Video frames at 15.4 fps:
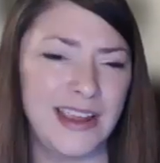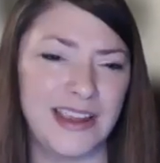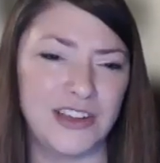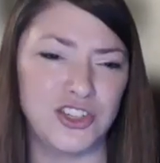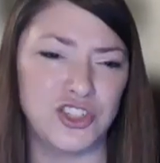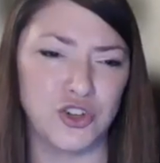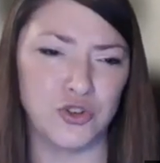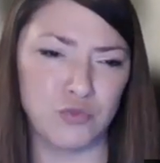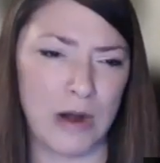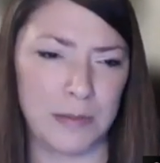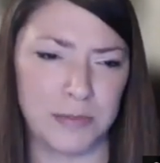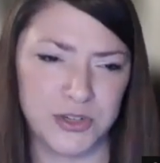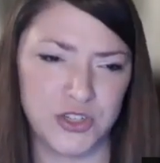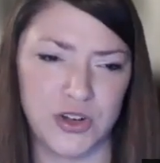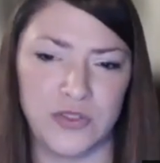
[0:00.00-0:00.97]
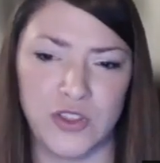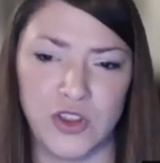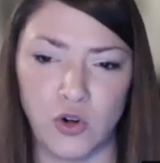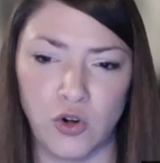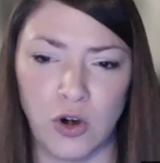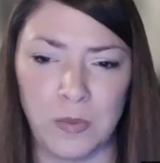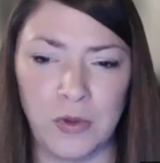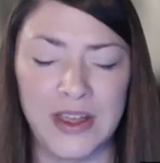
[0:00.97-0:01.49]
is your rupture in the
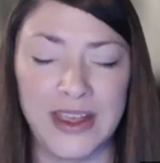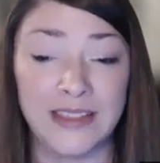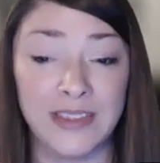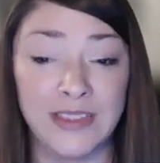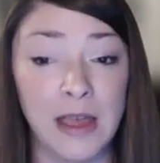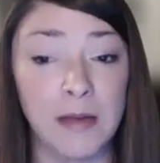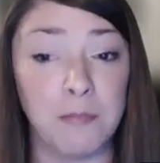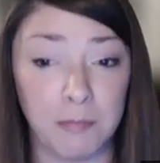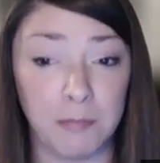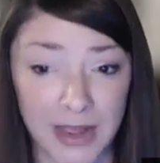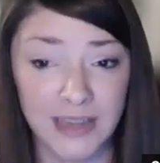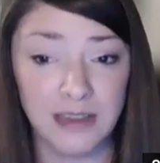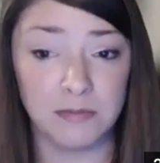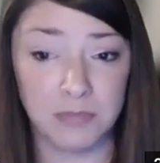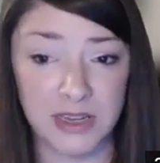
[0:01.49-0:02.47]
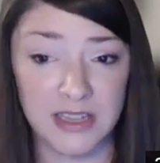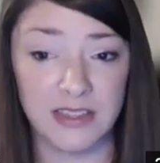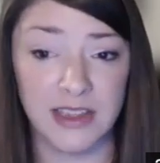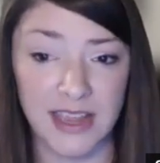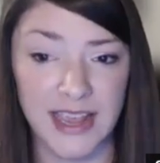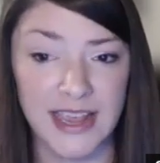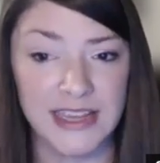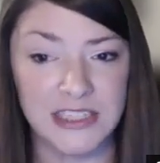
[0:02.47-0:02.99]
normal, and that might be the
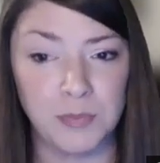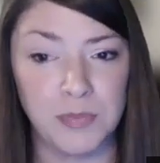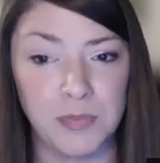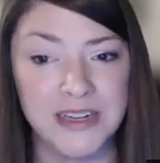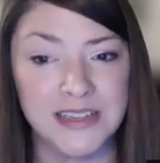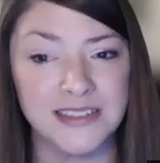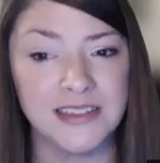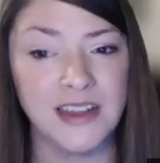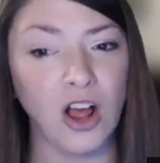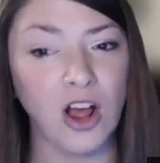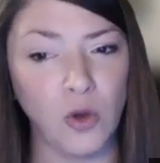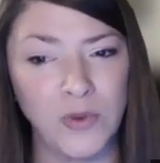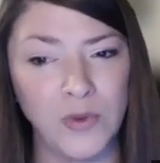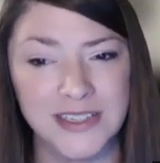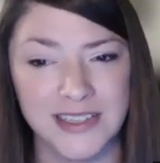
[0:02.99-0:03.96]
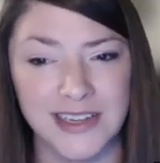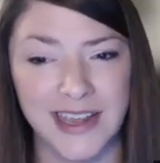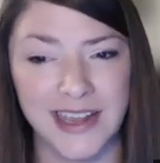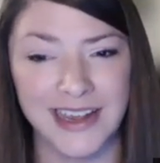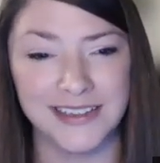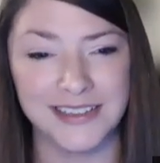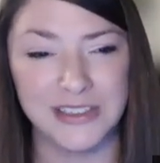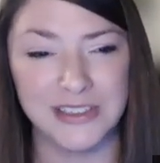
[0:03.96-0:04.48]
case, but it's not always the
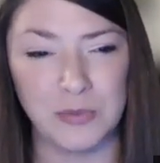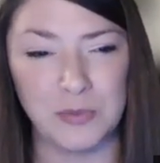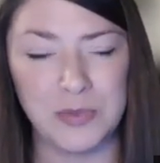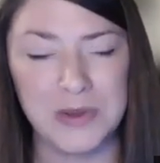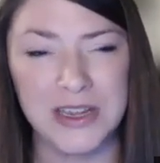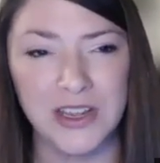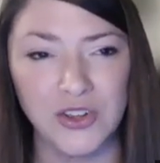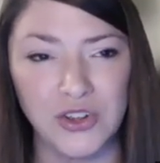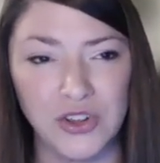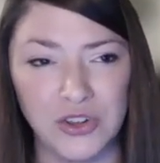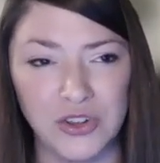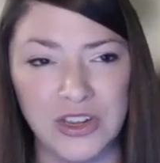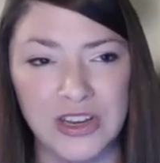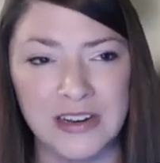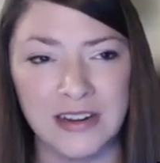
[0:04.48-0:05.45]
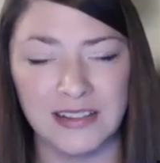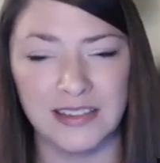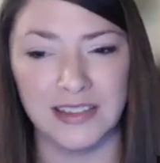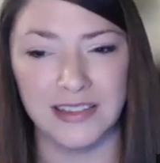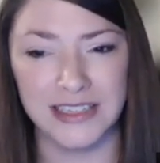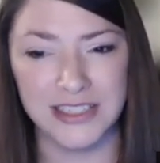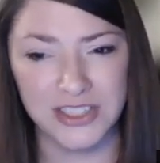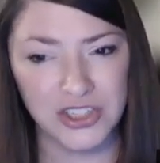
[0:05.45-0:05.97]
case. So being a good
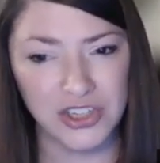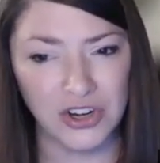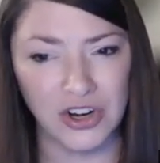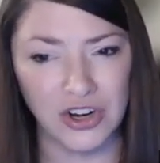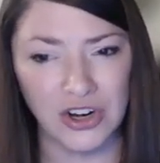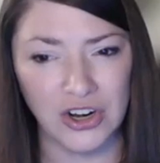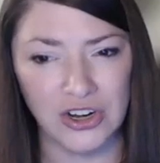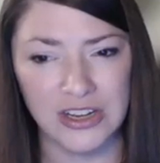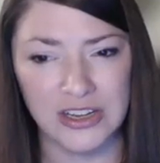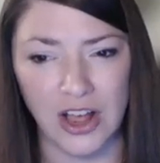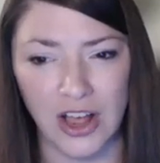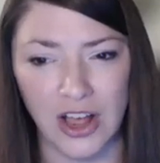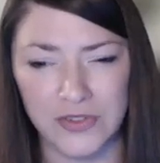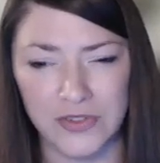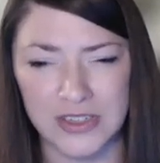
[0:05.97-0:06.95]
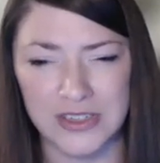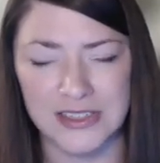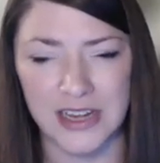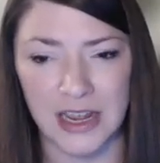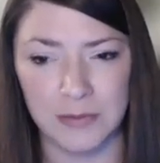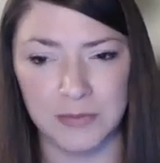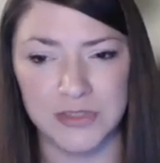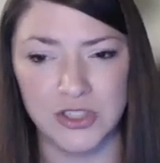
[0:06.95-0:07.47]
listener
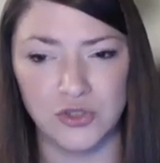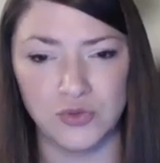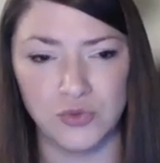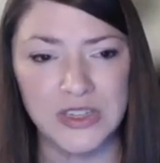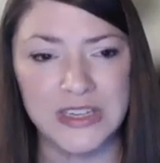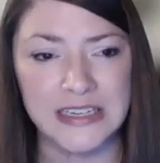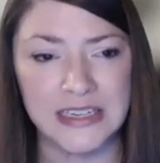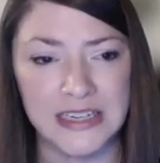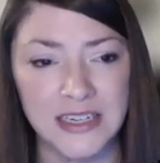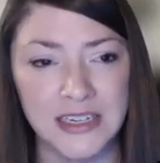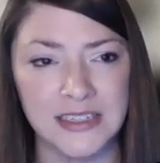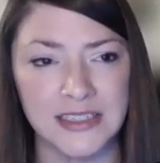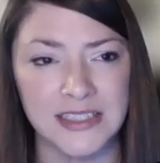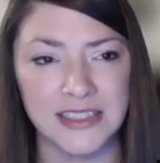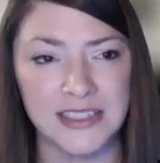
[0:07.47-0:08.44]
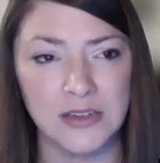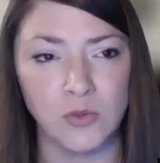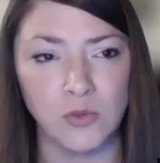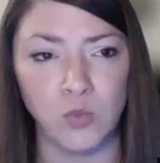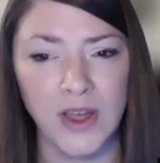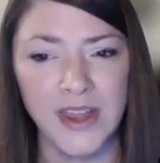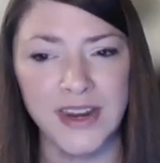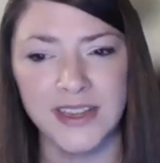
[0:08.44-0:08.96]
oftentimes is really needed to see
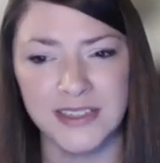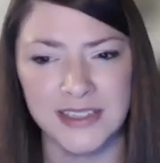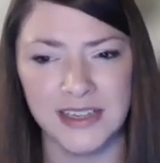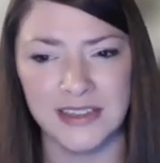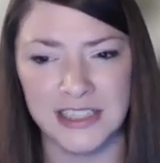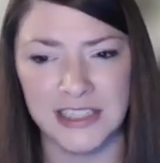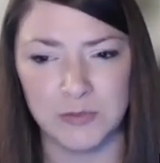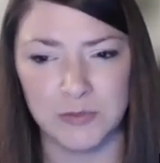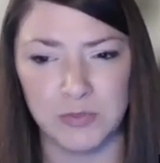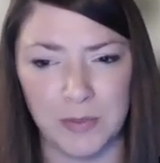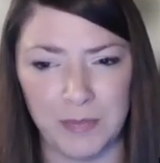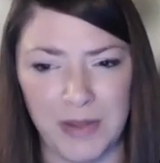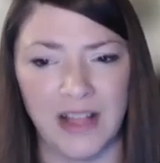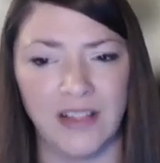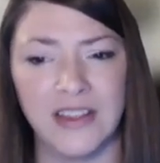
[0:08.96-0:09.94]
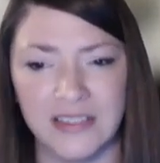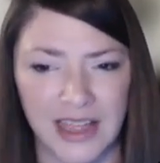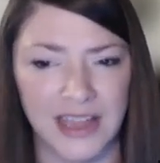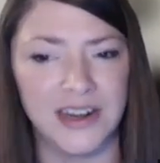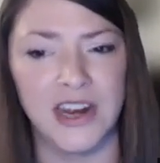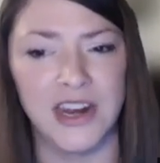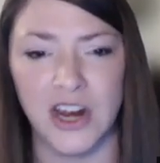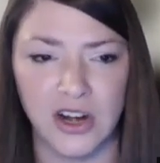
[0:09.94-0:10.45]
what is it that's propelling
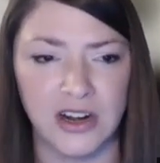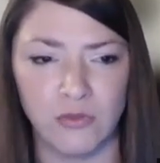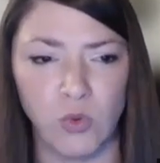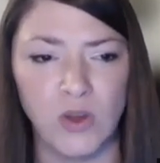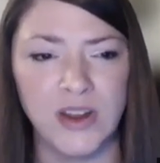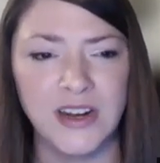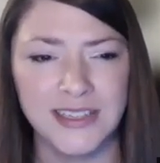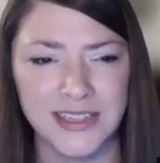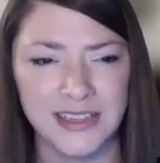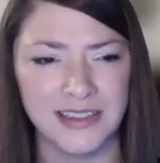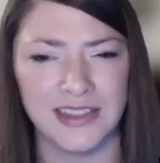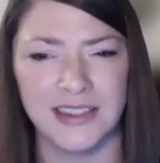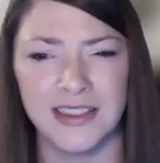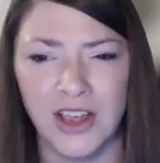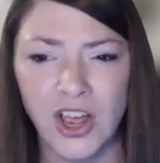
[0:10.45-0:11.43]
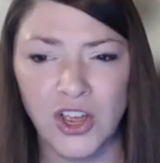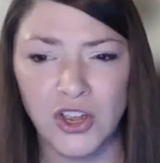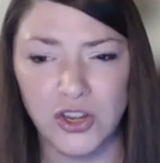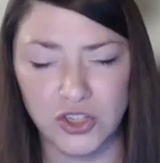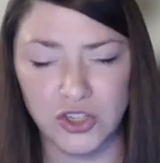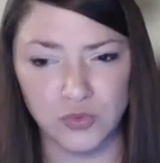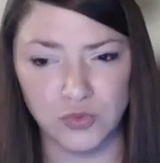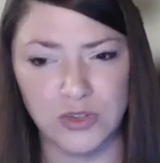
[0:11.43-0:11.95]
that narrative. What is it that
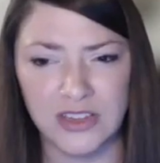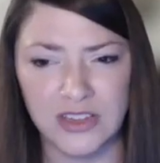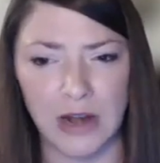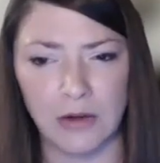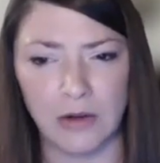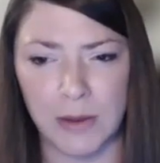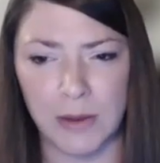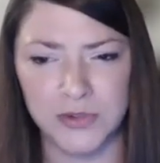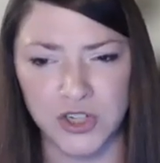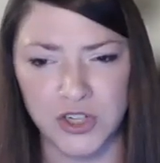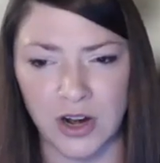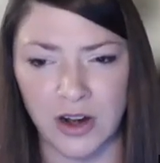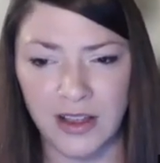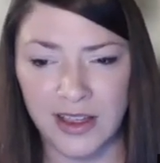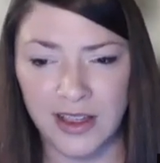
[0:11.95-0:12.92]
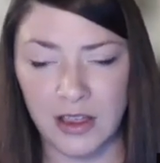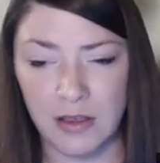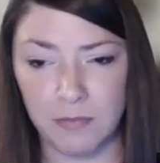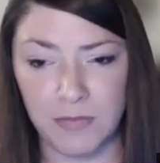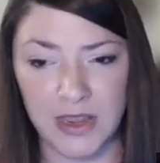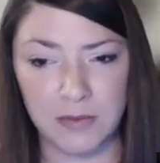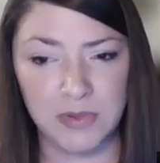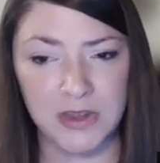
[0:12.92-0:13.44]
is really that rupture?
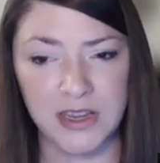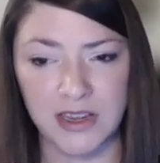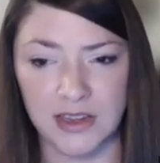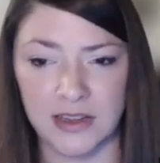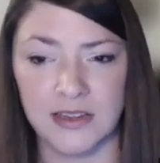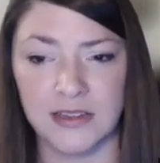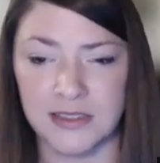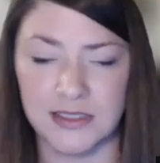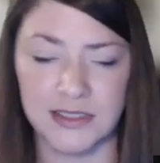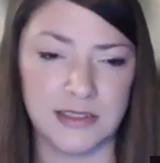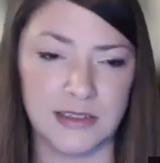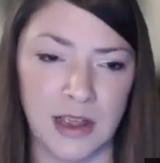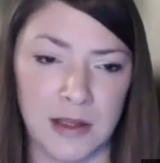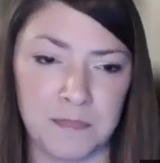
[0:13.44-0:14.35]
Maybe it's